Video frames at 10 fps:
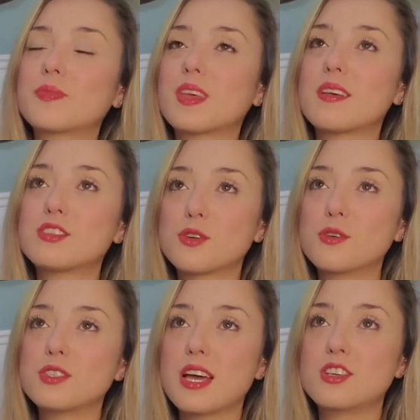So crew
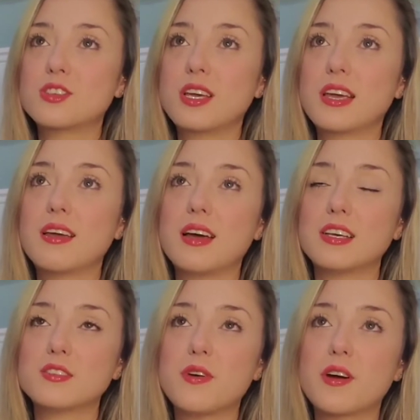scheduling,
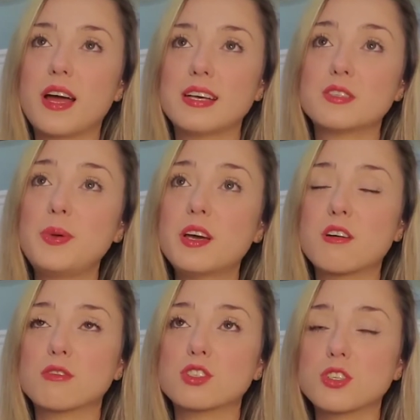as far as being
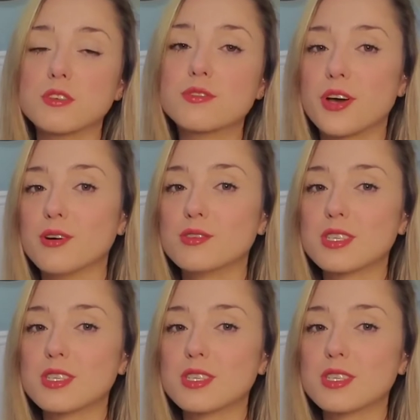on reserve goes,